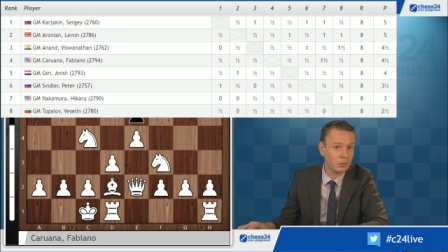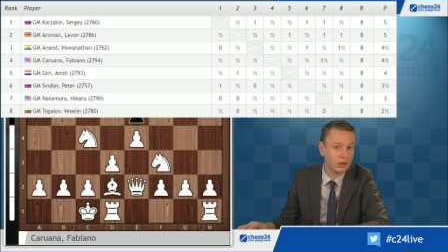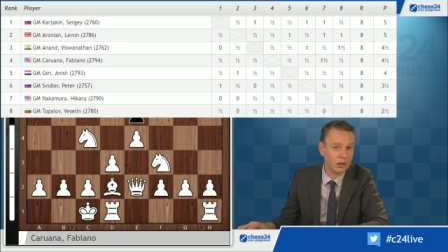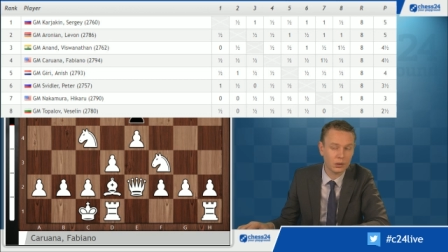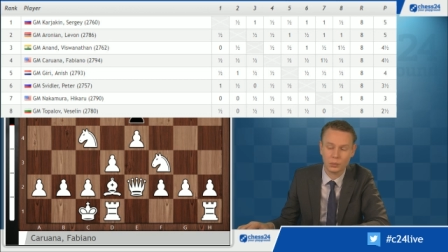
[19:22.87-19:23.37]
with
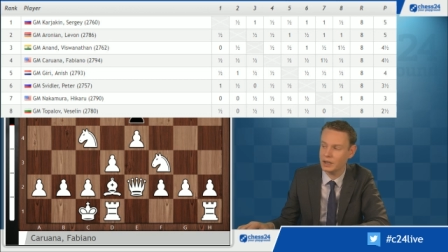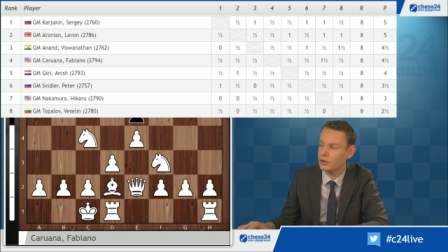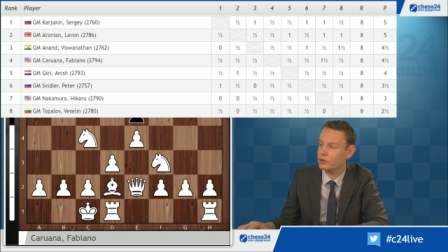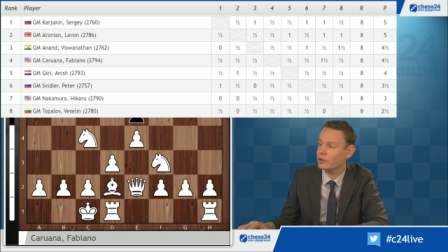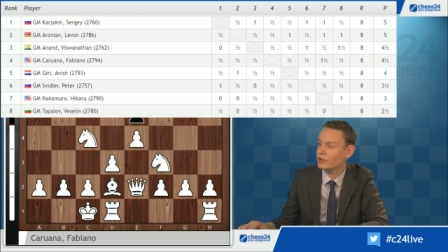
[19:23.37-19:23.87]
three
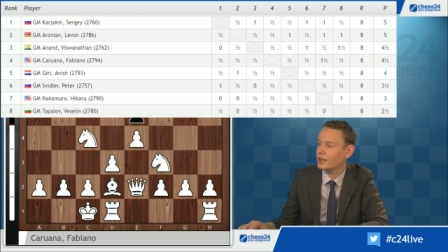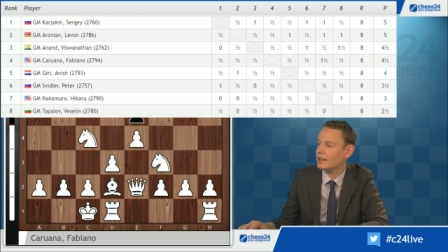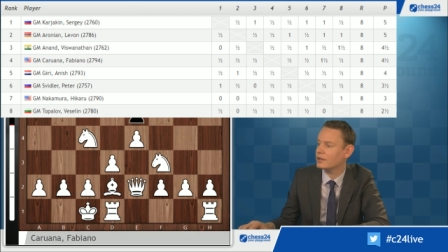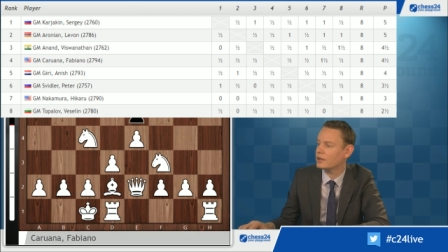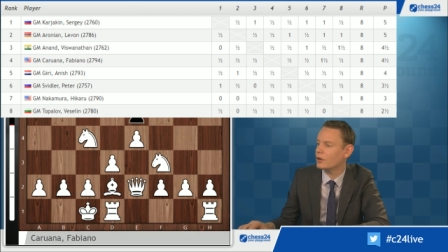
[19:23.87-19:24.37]
losses
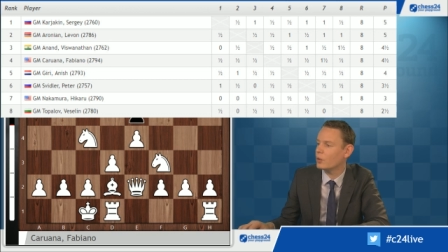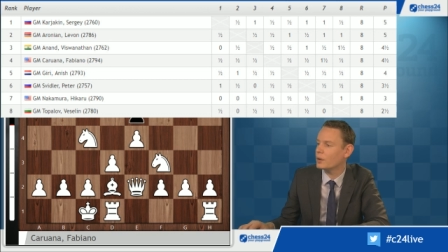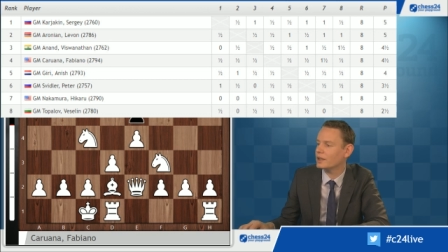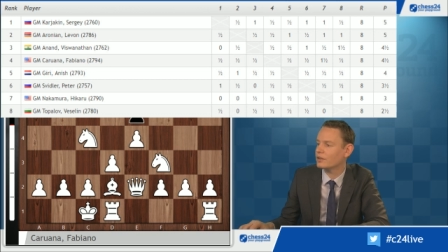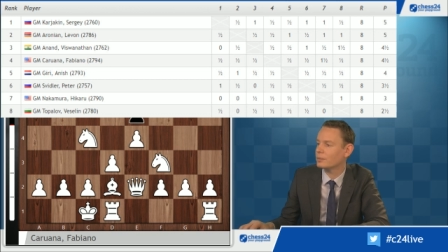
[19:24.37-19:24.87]
and no
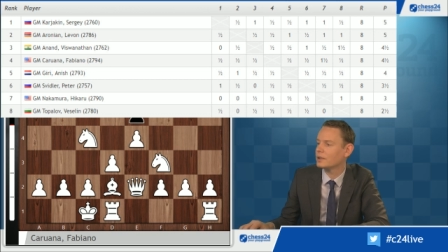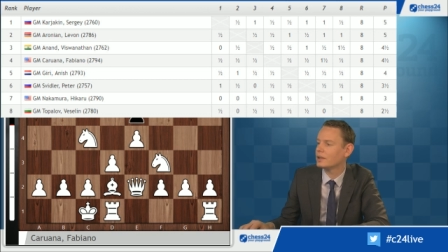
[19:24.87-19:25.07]
wins.